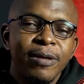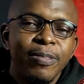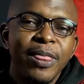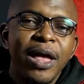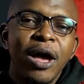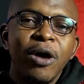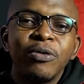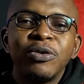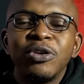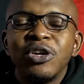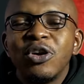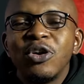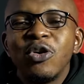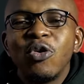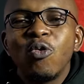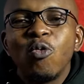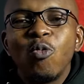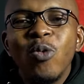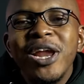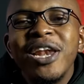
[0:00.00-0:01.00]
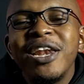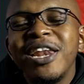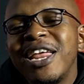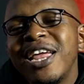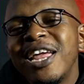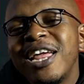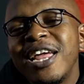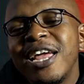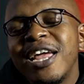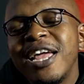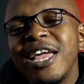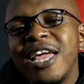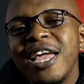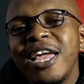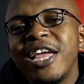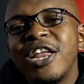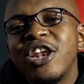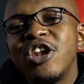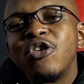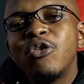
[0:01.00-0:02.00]
Now, when
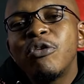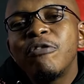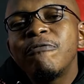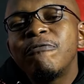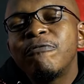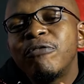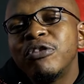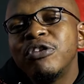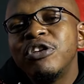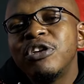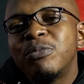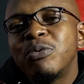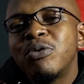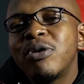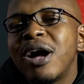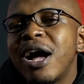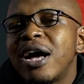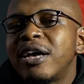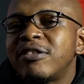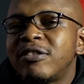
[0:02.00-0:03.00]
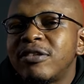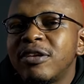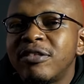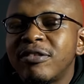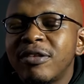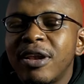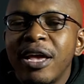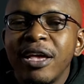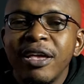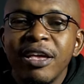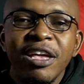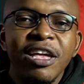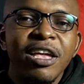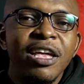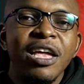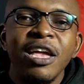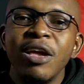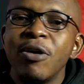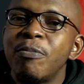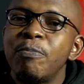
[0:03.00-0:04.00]
a non-fungible asset like
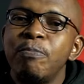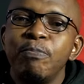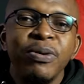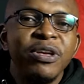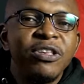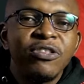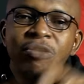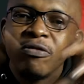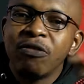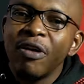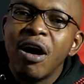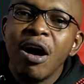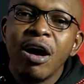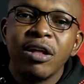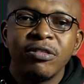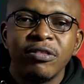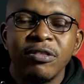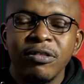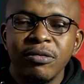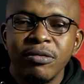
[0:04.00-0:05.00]
a piece of art